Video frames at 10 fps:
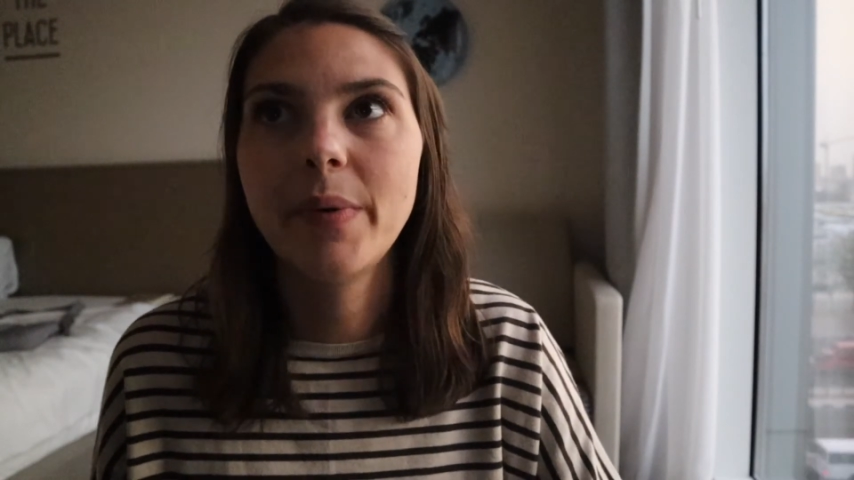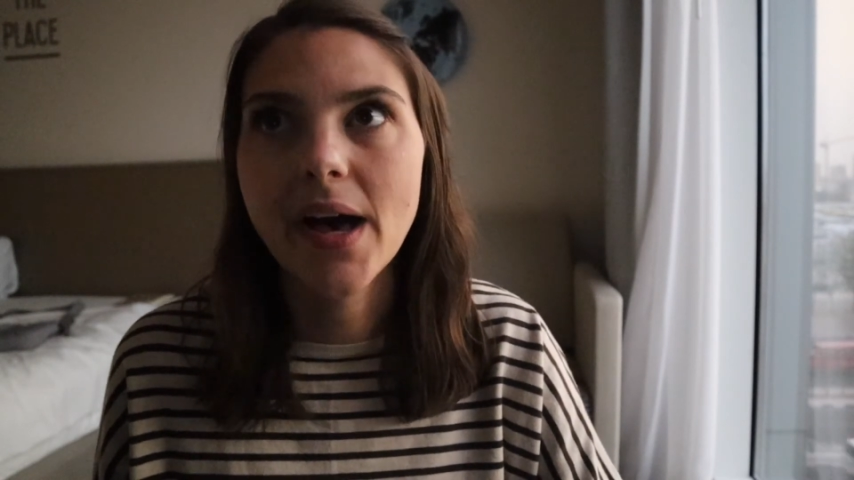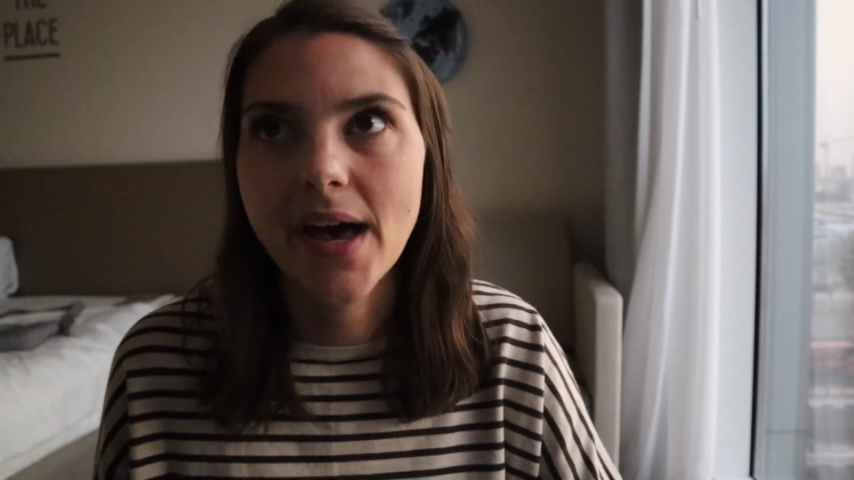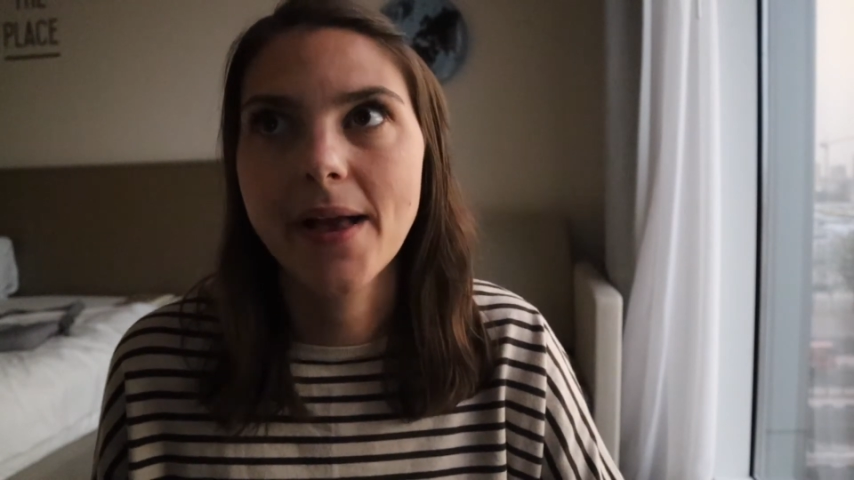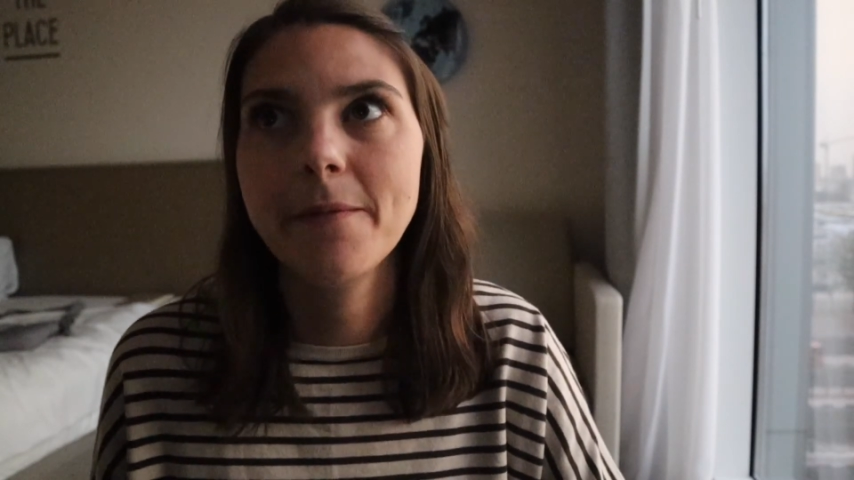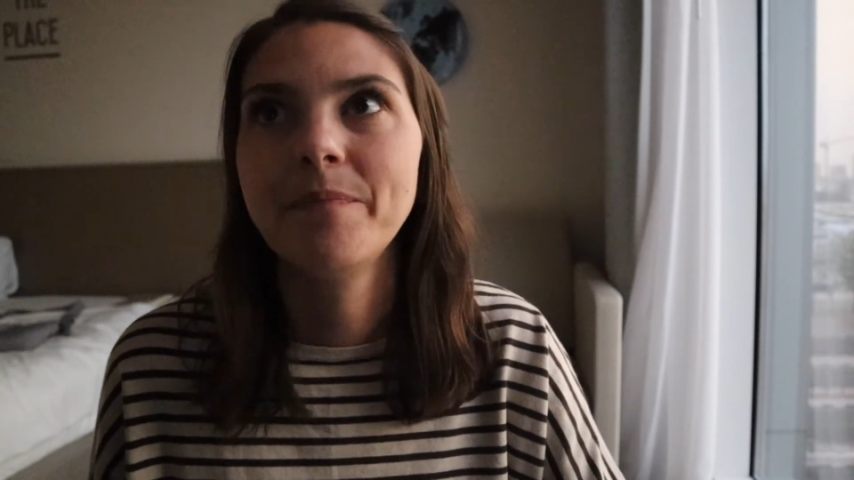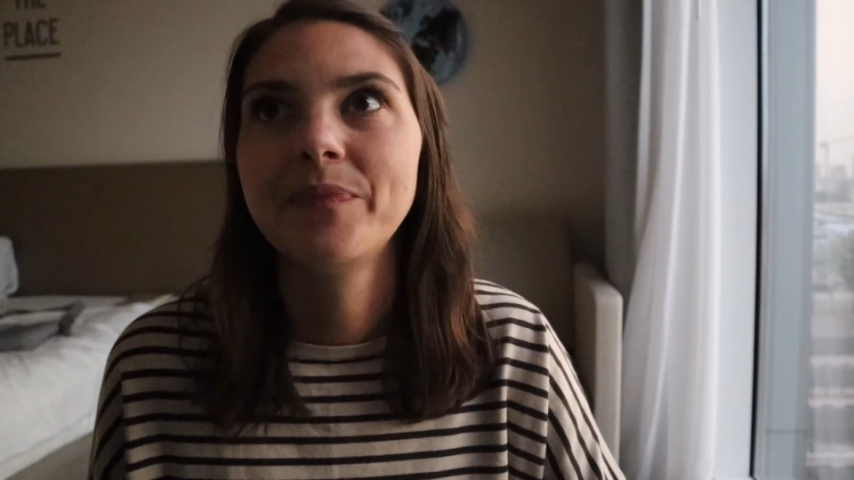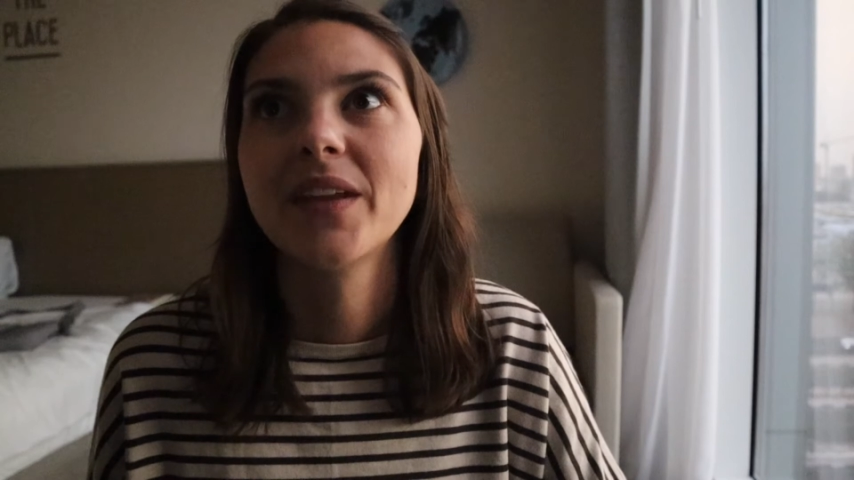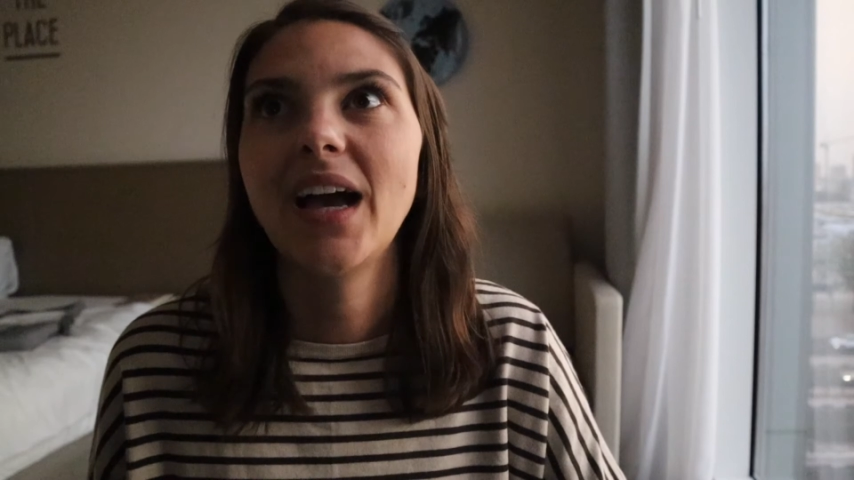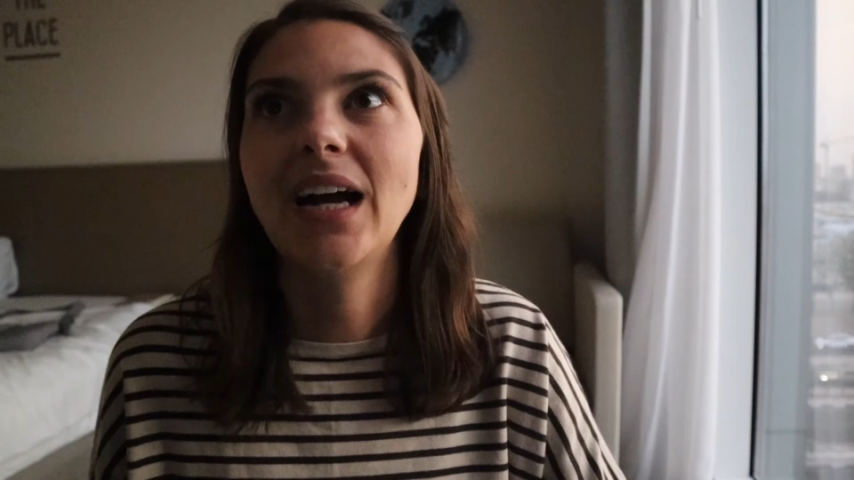But
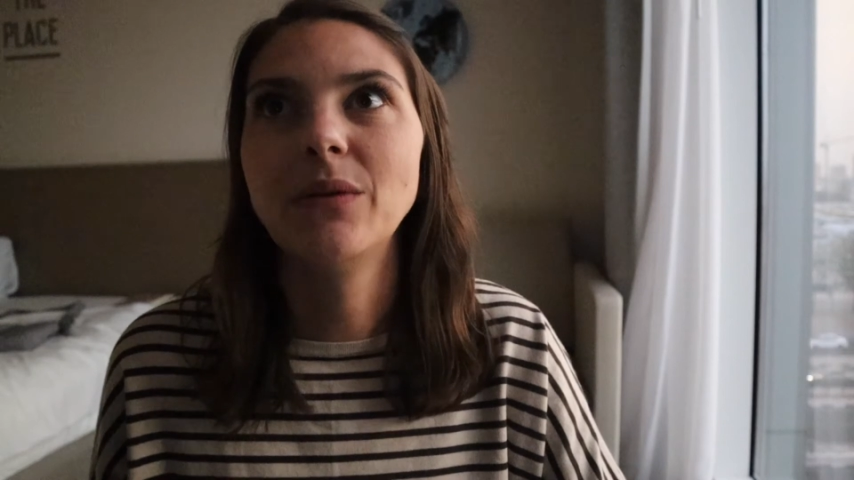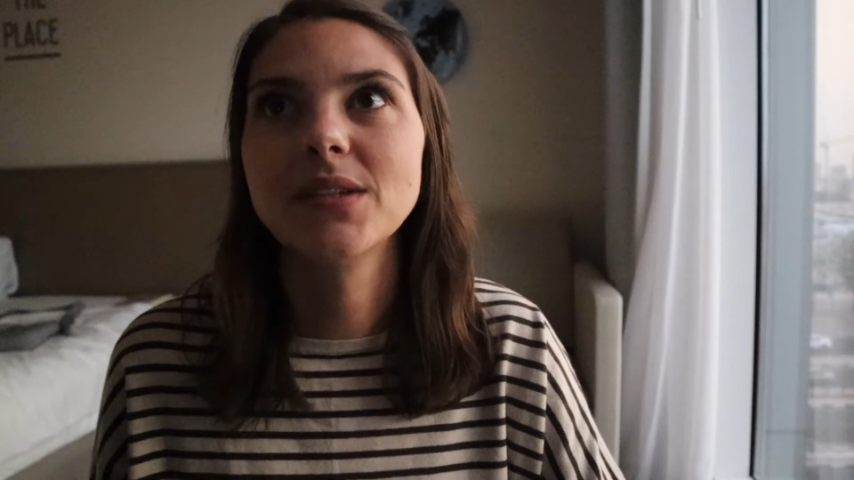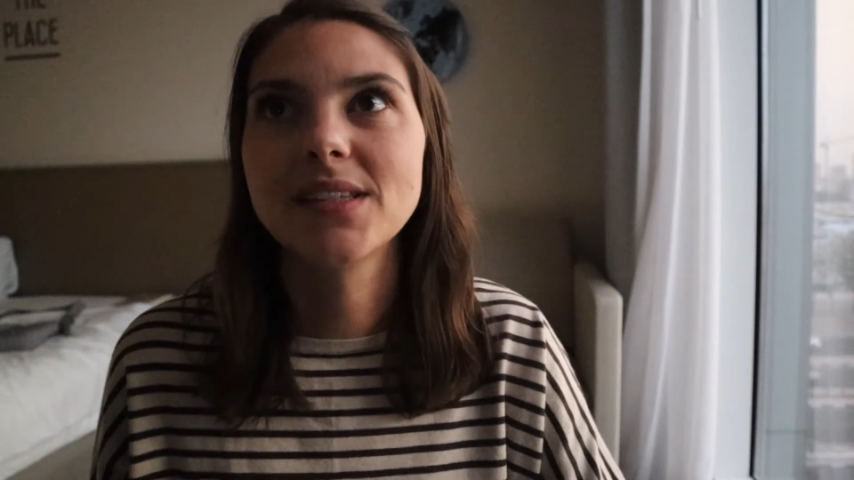I will